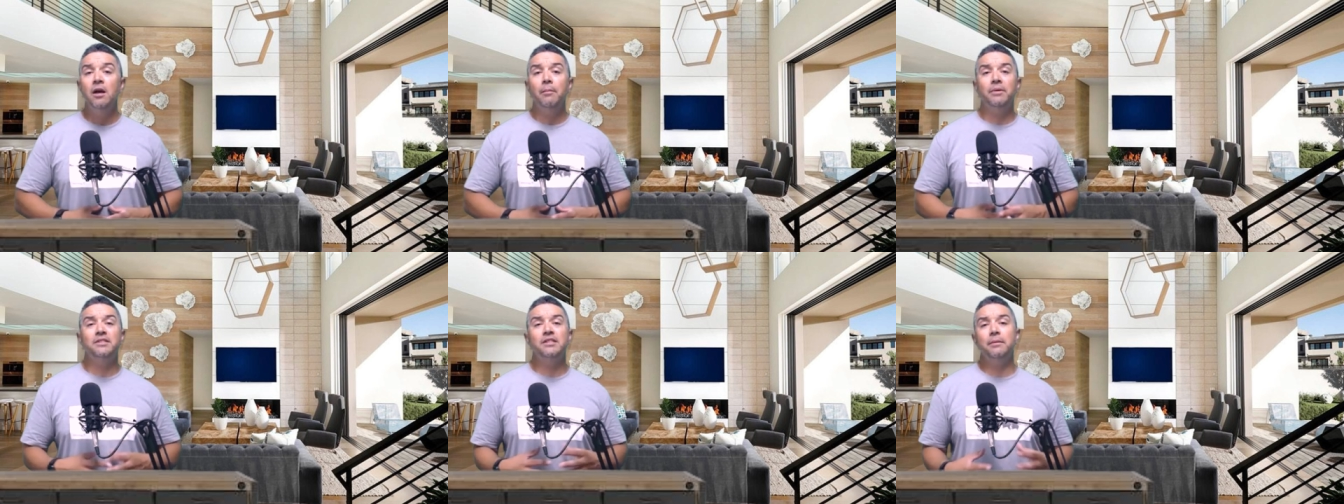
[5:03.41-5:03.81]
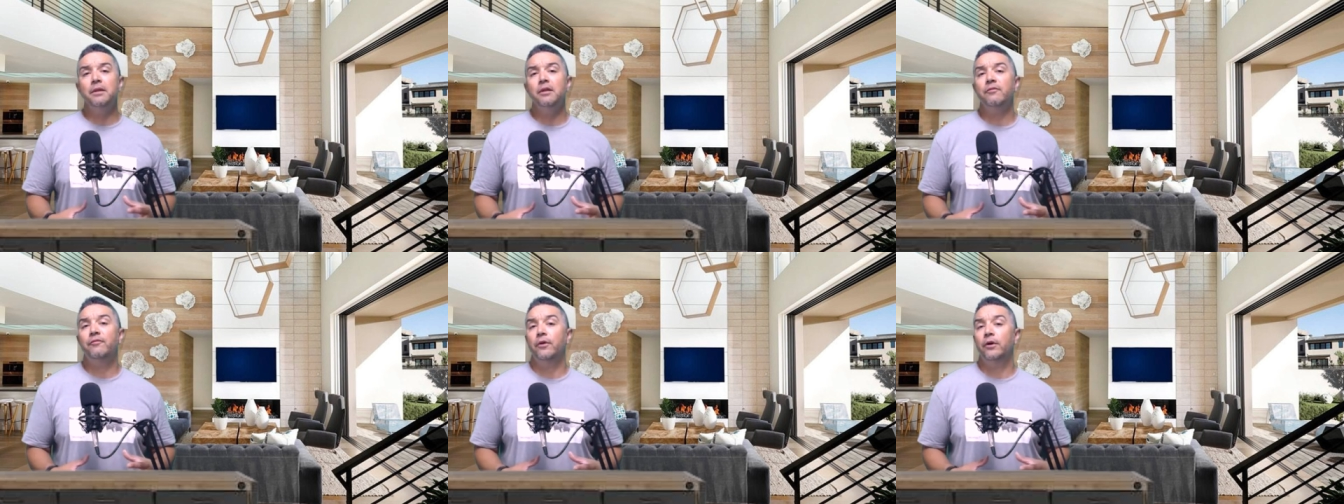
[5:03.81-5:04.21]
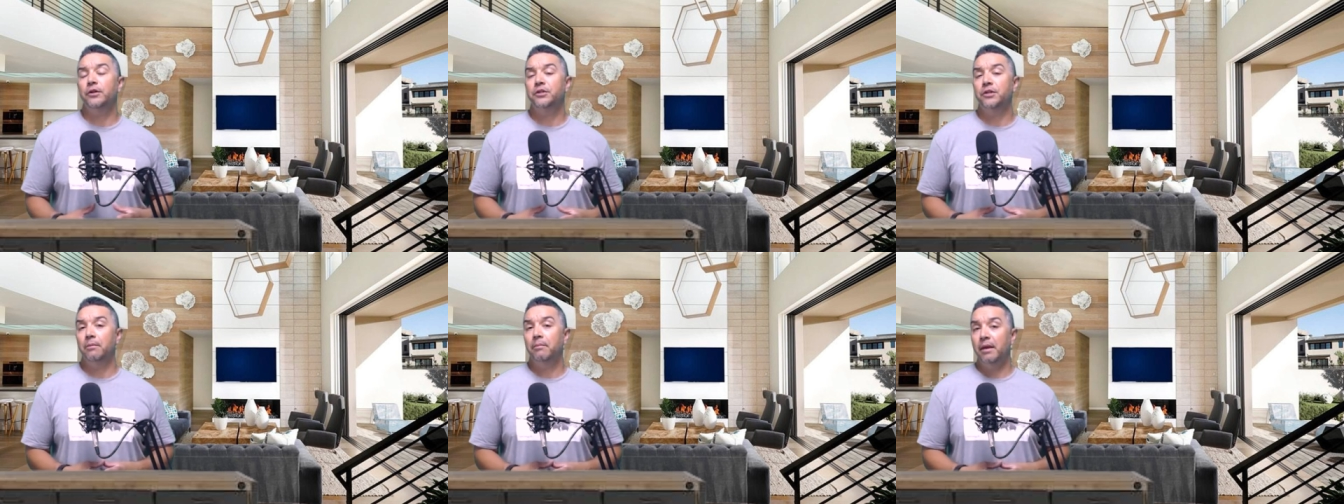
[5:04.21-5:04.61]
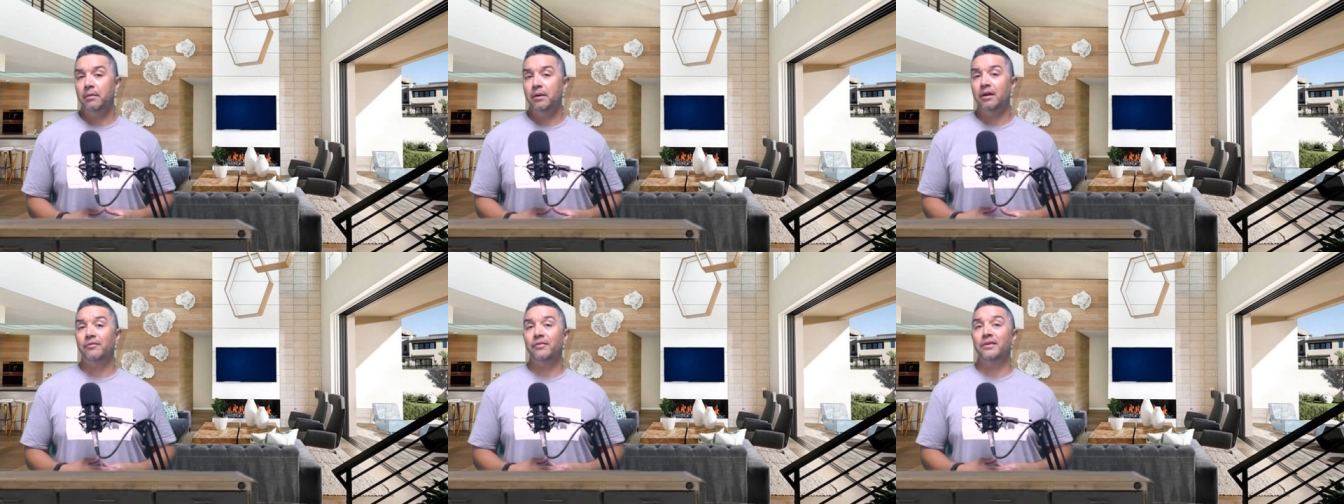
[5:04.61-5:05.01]
but some of the furniture,
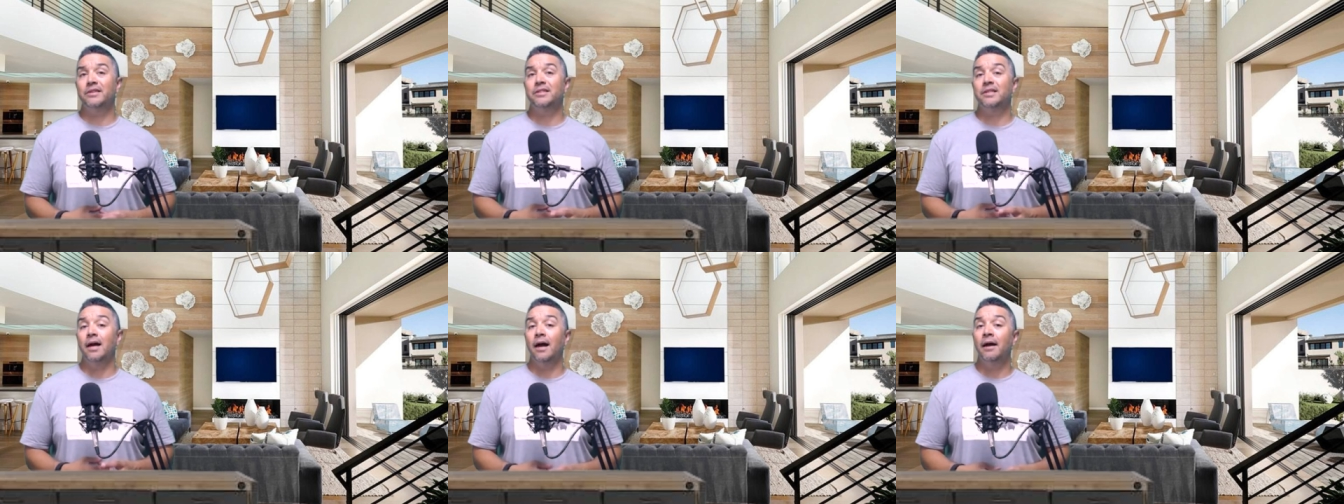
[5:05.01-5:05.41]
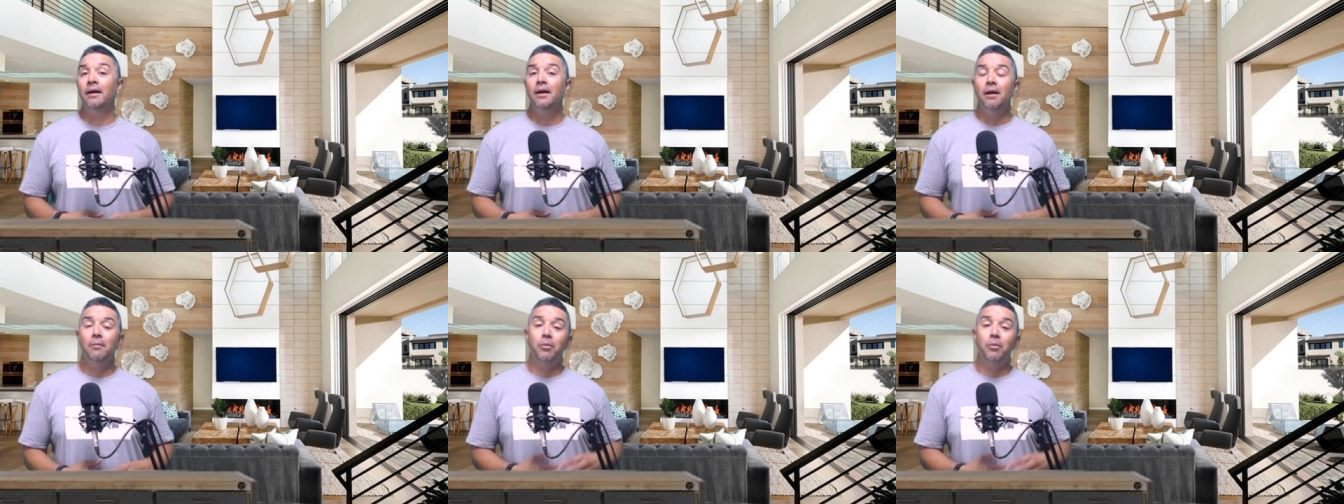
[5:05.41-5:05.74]
maybe if it's a